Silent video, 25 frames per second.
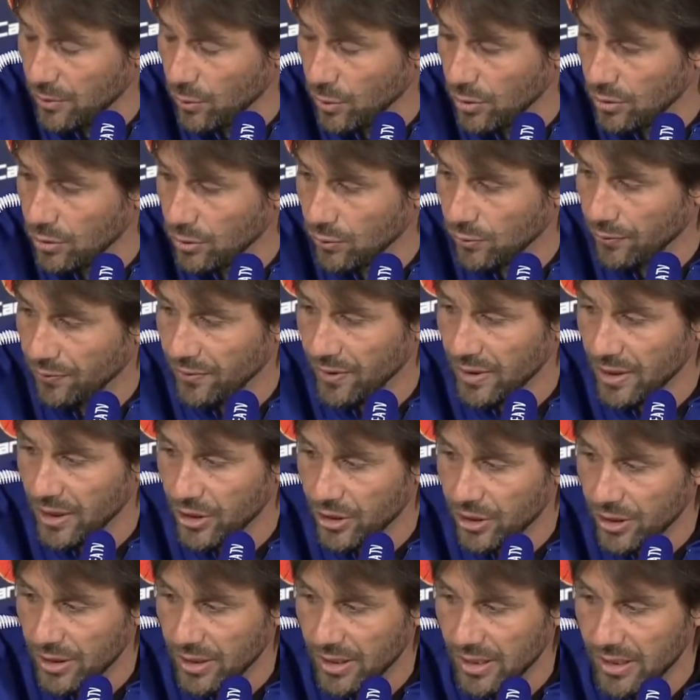want to
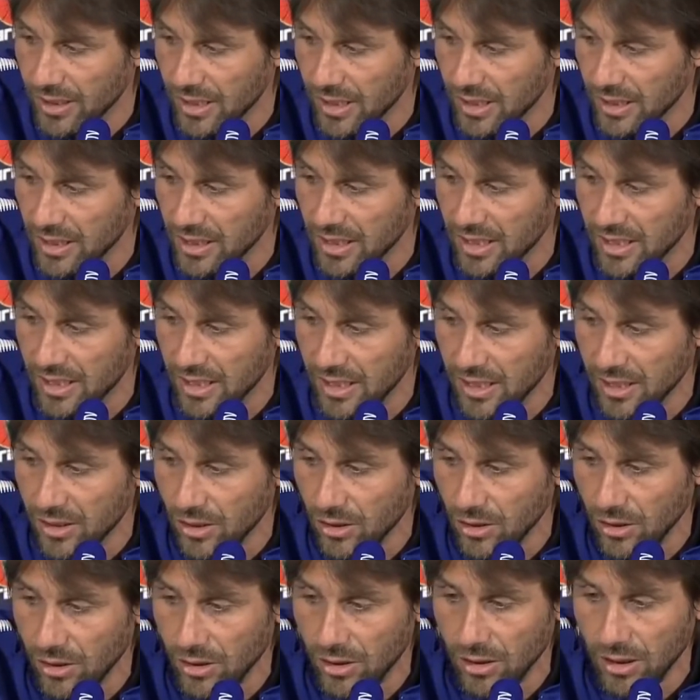finish this
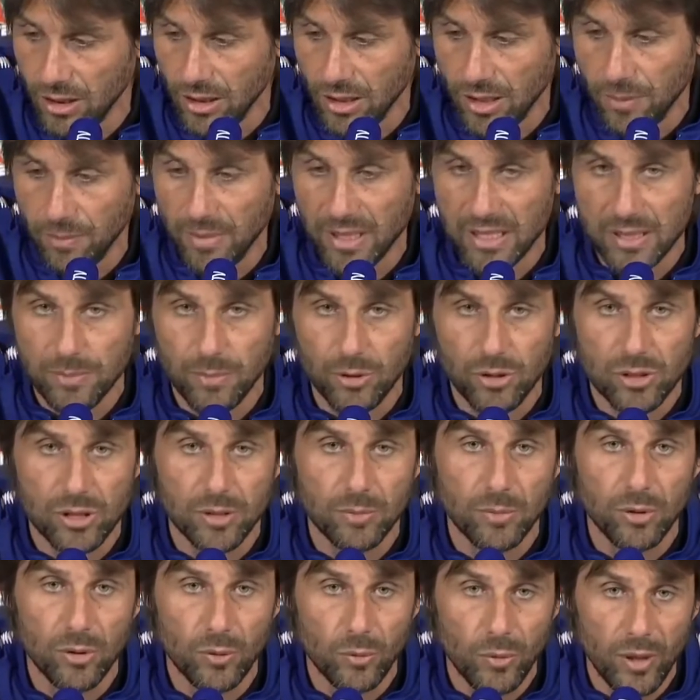season in the best
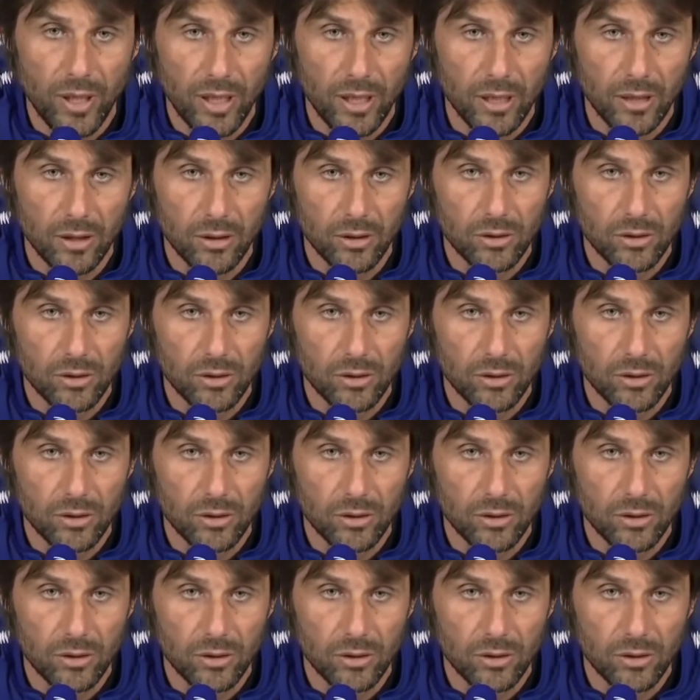possible way,